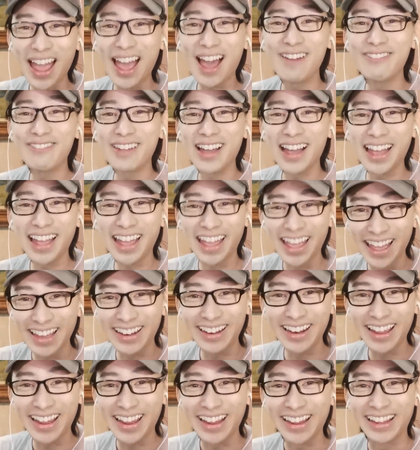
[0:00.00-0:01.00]
have a
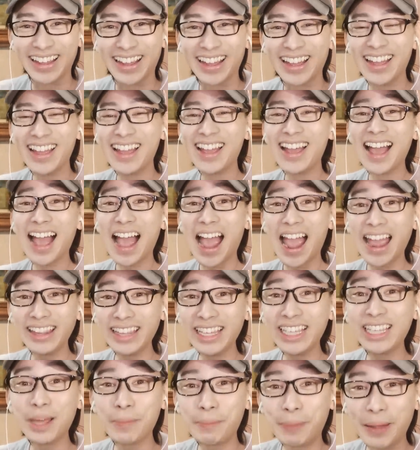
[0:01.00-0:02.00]
headache. I
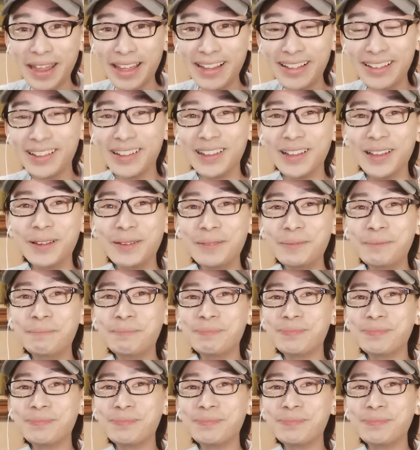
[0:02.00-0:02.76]
need a pill.